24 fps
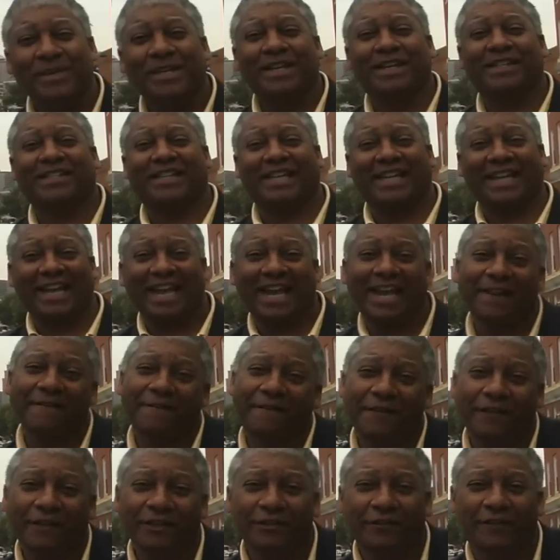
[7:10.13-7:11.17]
You see,
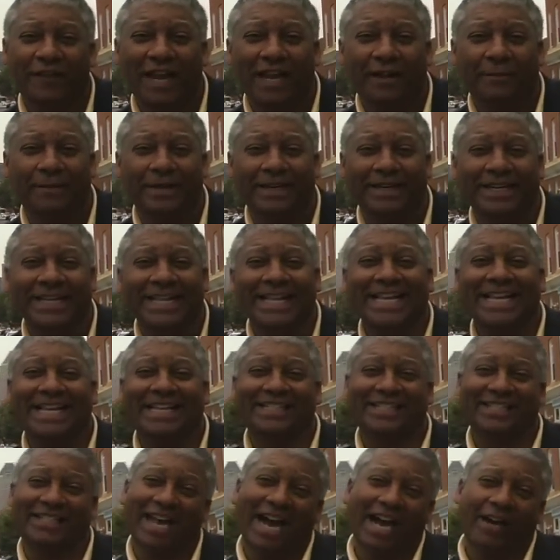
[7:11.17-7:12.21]
infill development
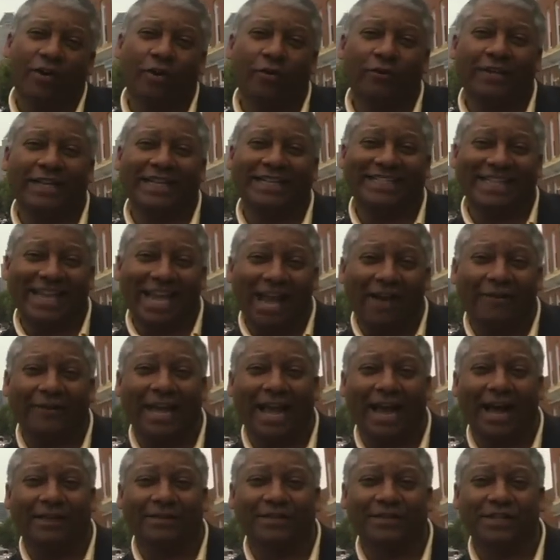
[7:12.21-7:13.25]
is not only
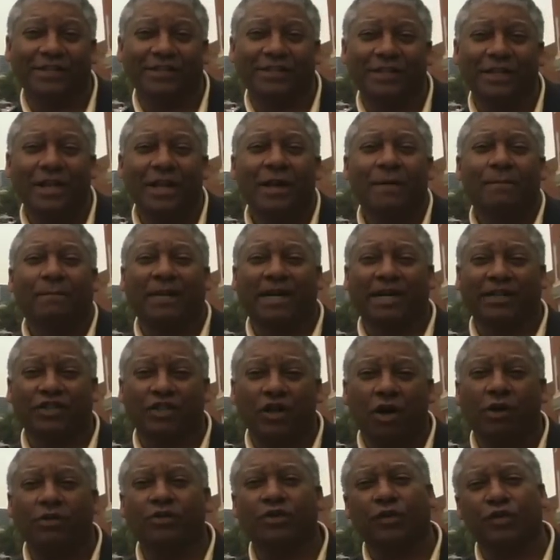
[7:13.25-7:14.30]
townhouses, but it's
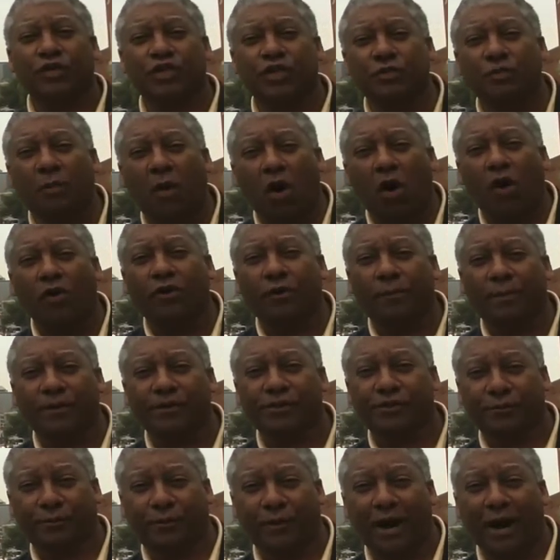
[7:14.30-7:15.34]
also small
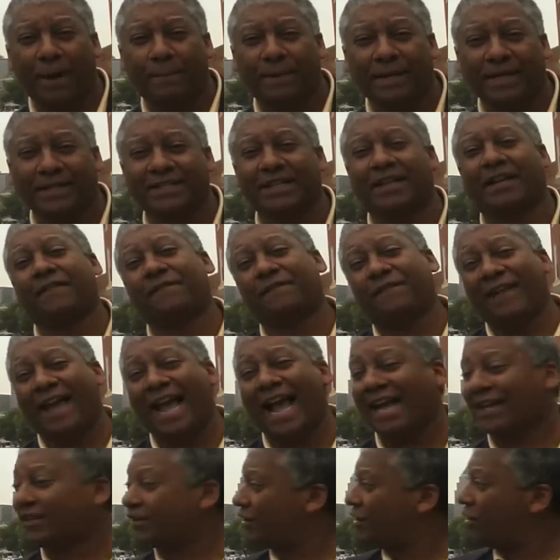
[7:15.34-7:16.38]
commercial properties. And in
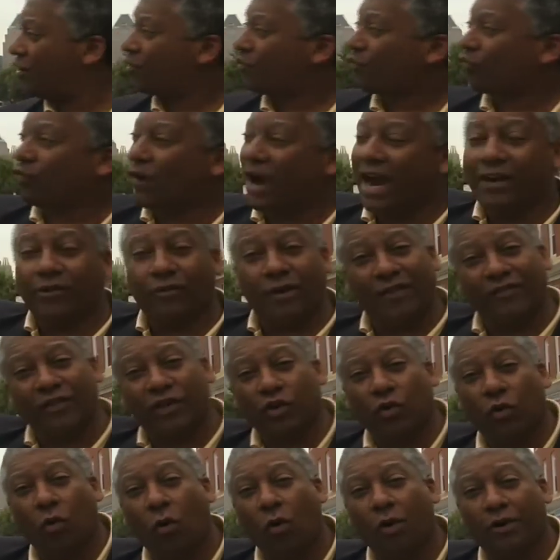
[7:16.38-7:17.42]
fact, right around the
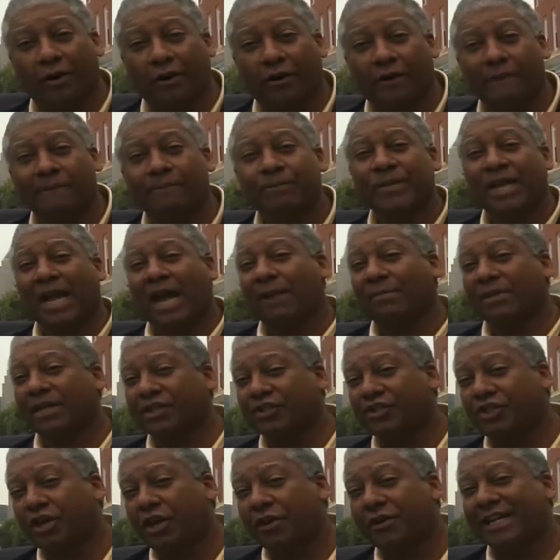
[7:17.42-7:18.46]
corner, I'm going to
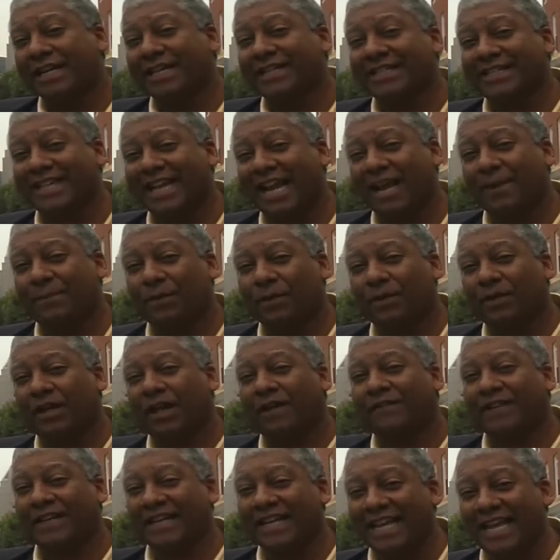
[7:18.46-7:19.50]
show you an example
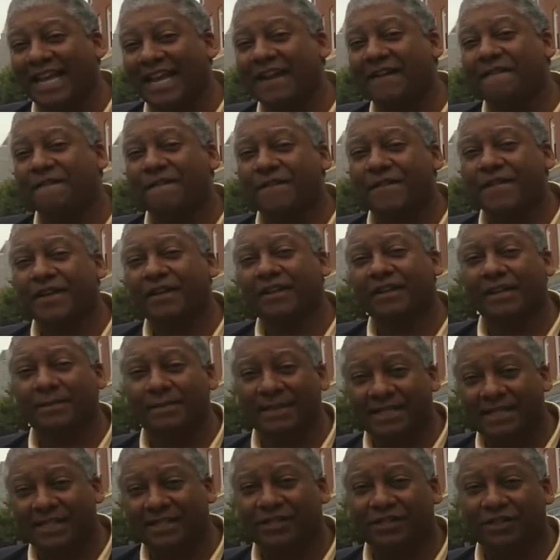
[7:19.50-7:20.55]
of an infill
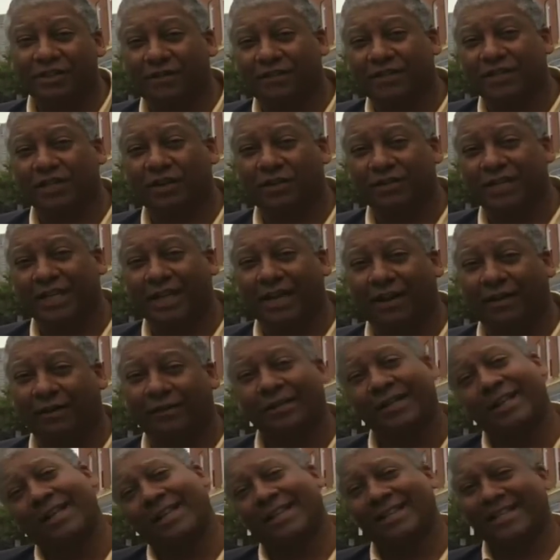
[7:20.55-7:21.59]
limited service hotel.
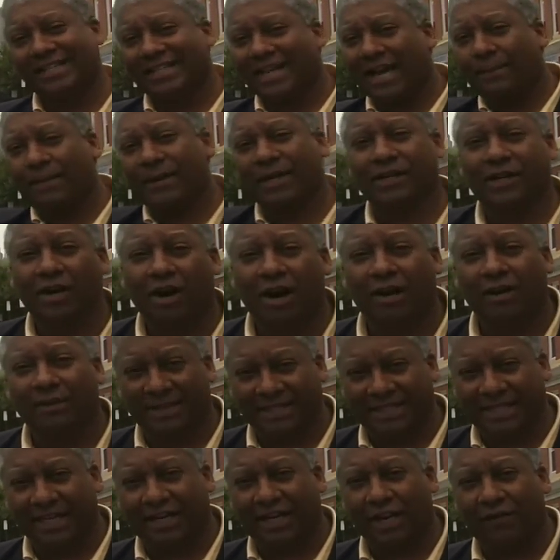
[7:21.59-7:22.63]
Let's hop in the car, let
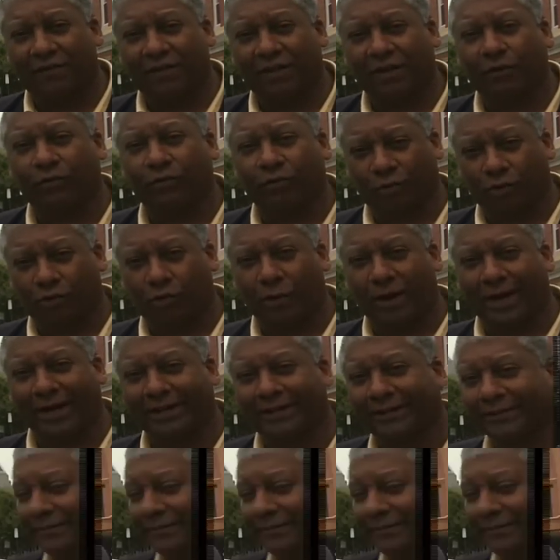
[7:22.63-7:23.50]
me take you over there real quick.